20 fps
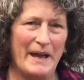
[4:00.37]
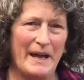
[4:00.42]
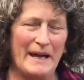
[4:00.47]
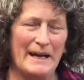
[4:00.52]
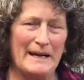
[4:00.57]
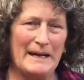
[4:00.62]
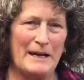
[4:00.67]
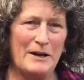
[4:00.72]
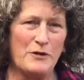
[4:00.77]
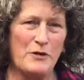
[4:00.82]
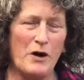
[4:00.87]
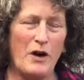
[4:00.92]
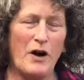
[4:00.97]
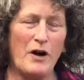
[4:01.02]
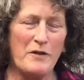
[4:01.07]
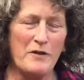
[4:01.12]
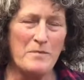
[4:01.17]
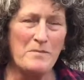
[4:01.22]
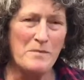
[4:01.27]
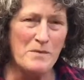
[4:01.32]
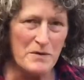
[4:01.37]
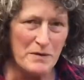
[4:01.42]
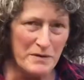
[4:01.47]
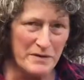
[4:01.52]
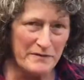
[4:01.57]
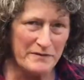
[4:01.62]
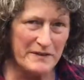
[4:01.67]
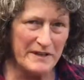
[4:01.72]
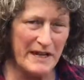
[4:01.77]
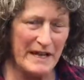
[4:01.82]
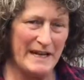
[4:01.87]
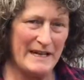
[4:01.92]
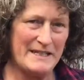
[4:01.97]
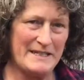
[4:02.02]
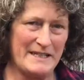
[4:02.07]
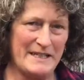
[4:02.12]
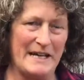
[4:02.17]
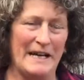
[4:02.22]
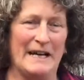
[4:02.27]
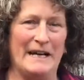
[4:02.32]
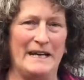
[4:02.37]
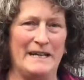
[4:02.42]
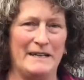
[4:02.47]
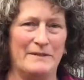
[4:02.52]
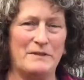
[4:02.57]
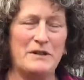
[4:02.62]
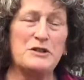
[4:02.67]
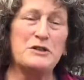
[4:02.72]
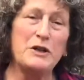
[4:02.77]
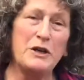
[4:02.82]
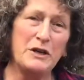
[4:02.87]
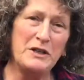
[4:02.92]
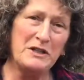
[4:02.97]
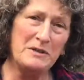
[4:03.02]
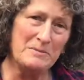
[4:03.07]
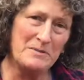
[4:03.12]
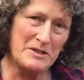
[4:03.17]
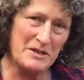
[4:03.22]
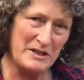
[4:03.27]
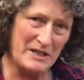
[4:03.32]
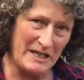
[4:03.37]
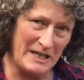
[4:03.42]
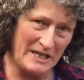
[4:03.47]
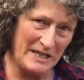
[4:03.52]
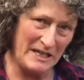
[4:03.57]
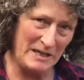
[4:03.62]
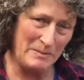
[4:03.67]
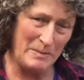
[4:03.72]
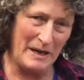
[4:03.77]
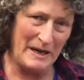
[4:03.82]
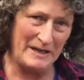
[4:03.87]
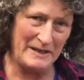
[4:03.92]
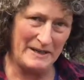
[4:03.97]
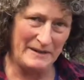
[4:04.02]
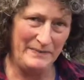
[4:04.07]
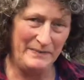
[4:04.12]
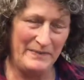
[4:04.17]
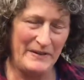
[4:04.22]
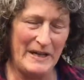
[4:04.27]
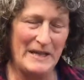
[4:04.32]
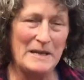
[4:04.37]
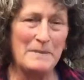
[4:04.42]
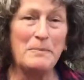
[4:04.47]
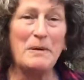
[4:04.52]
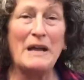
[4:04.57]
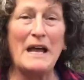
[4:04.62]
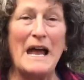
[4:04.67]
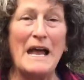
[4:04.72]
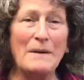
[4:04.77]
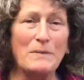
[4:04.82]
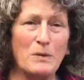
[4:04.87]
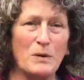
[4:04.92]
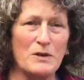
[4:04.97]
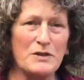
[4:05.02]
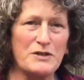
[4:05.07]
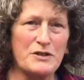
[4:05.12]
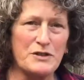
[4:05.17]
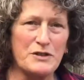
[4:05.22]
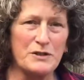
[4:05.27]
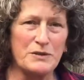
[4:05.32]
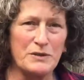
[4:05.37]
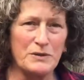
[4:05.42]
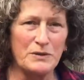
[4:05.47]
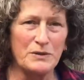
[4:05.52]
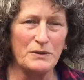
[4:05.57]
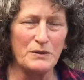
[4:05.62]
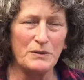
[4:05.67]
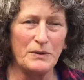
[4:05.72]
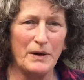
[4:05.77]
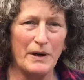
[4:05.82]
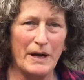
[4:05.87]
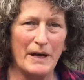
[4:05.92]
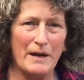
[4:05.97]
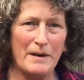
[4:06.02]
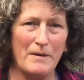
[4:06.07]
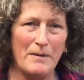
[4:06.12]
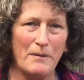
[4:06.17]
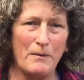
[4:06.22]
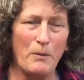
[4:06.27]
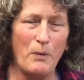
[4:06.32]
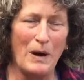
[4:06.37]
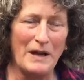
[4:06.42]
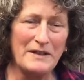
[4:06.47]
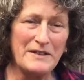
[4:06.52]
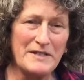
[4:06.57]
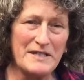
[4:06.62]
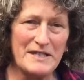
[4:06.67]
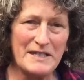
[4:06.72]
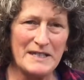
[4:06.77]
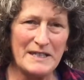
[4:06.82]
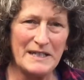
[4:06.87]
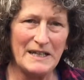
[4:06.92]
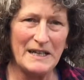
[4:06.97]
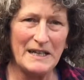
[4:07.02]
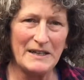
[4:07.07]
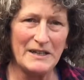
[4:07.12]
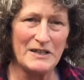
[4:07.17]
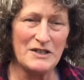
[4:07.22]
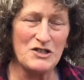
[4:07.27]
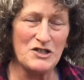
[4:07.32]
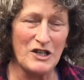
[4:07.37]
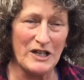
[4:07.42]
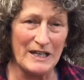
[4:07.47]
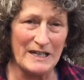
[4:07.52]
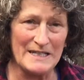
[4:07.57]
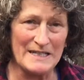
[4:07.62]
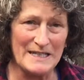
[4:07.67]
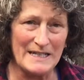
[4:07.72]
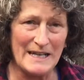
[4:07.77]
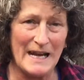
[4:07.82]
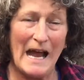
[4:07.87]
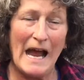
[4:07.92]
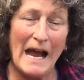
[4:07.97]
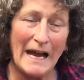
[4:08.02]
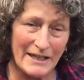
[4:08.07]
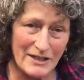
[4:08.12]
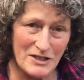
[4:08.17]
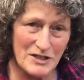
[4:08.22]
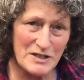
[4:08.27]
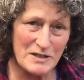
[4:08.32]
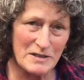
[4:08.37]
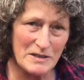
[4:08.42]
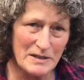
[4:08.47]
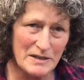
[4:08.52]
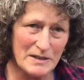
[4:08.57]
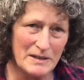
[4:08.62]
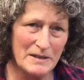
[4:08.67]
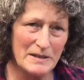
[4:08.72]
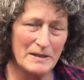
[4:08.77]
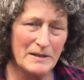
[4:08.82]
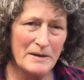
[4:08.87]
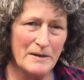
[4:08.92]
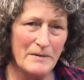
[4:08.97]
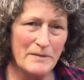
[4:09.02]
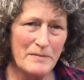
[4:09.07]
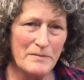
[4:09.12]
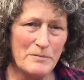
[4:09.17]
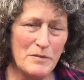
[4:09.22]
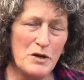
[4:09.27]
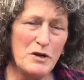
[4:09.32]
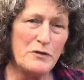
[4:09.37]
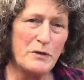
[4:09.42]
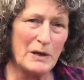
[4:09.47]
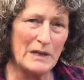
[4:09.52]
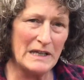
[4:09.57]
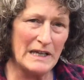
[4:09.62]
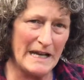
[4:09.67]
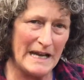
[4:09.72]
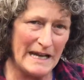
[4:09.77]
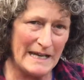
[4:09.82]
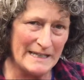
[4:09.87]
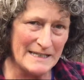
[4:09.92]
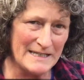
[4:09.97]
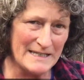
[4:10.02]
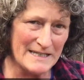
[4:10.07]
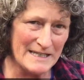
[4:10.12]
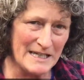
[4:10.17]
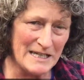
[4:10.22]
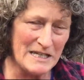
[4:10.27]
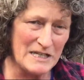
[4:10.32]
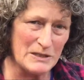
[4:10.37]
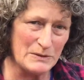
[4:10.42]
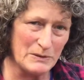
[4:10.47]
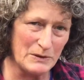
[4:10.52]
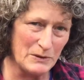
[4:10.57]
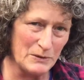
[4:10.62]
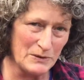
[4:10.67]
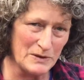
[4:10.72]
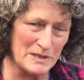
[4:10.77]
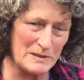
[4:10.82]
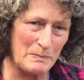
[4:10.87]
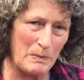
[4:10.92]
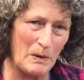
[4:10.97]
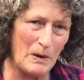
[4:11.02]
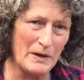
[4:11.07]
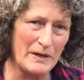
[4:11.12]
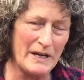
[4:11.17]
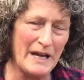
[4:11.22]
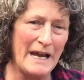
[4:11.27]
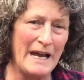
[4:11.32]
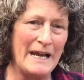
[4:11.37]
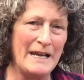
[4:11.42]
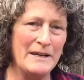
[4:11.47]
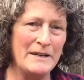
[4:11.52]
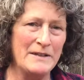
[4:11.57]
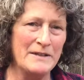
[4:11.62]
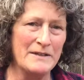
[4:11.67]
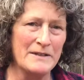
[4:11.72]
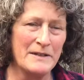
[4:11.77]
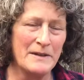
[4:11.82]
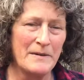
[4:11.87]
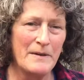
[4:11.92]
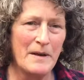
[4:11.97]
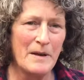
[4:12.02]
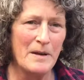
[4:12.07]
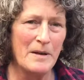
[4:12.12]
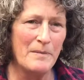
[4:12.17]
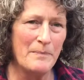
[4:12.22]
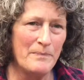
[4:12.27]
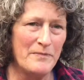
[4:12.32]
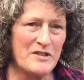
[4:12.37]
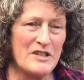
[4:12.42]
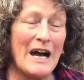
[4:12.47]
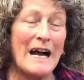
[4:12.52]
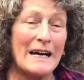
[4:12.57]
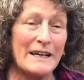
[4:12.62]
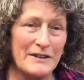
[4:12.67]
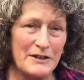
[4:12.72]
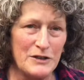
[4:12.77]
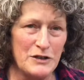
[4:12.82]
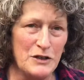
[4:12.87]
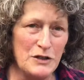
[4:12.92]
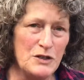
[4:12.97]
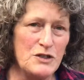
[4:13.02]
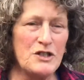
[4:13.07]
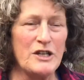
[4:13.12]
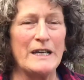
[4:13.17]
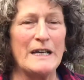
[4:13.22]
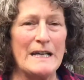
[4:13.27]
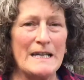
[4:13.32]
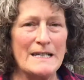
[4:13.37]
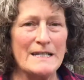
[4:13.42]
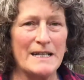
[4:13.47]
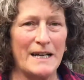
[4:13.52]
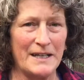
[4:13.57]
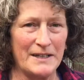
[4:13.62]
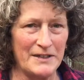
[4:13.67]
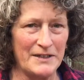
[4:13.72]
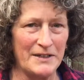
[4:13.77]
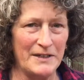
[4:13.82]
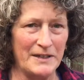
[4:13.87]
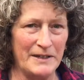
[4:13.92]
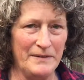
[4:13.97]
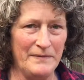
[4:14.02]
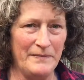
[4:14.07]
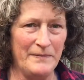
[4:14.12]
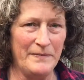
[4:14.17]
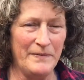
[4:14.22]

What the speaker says: I removed the eggs again, returned them to the incubator, and the plan was to, once the chicks hatched, move one of the hens into a good spot and tuck the new chickies under